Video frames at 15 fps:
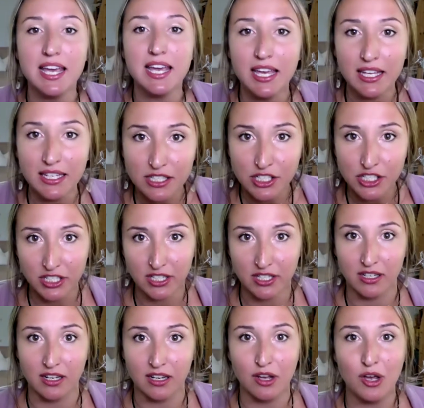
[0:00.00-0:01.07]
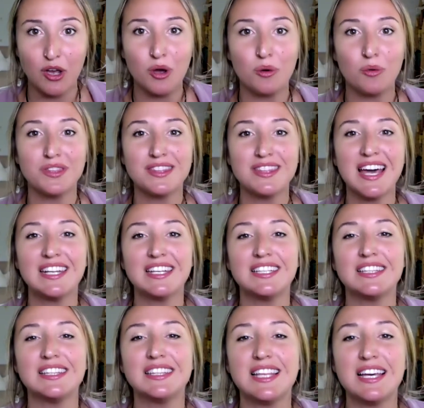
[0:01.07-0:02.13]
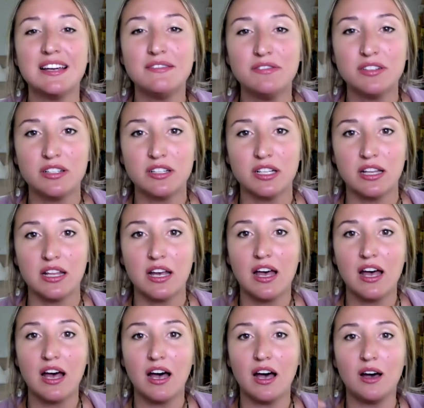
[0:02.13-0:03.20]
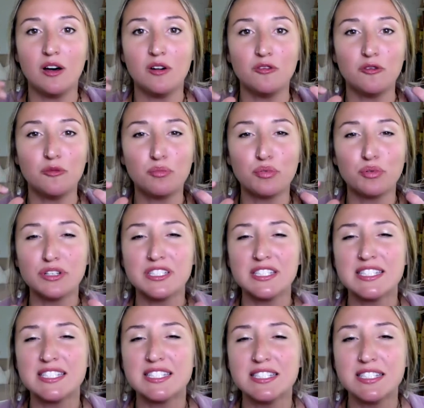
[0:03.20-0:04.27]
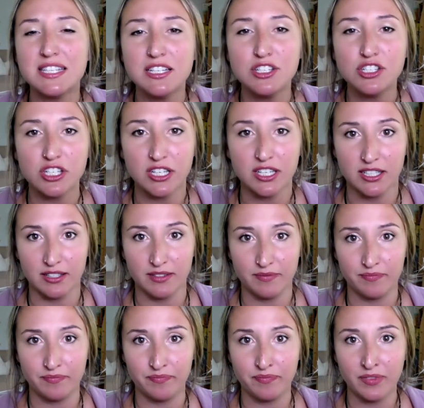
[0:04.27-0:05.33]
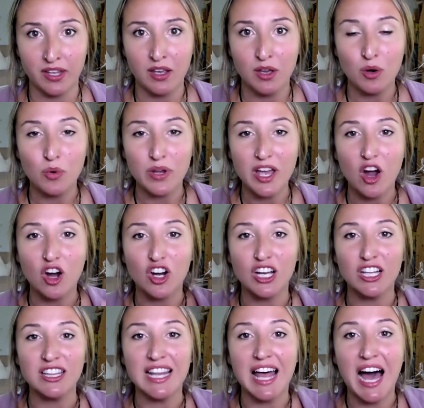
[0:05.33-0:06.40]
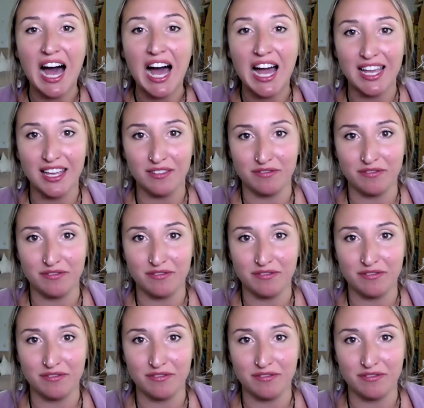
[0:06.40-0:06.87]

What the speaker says: attention with that level of precision, we are alive.